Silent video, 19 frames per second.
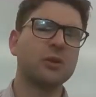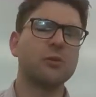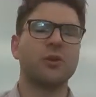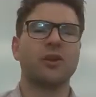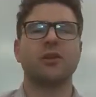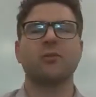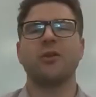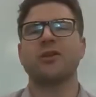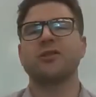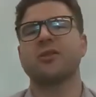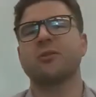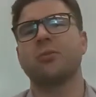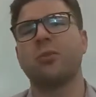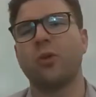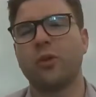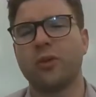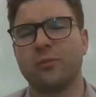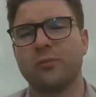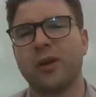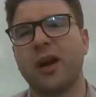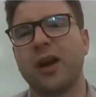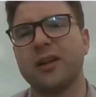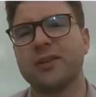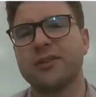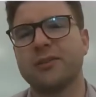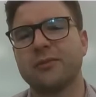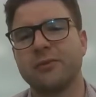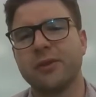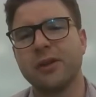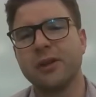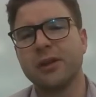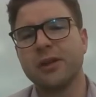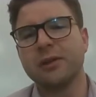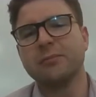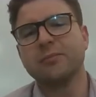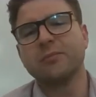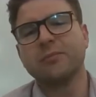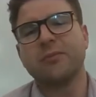one of the most important parts of
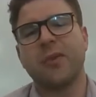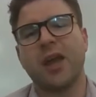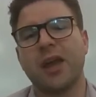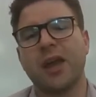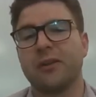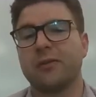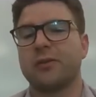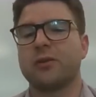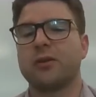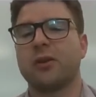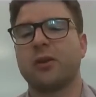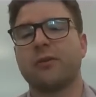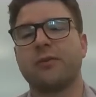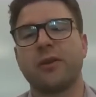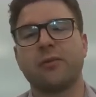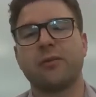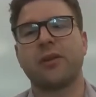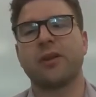any photography,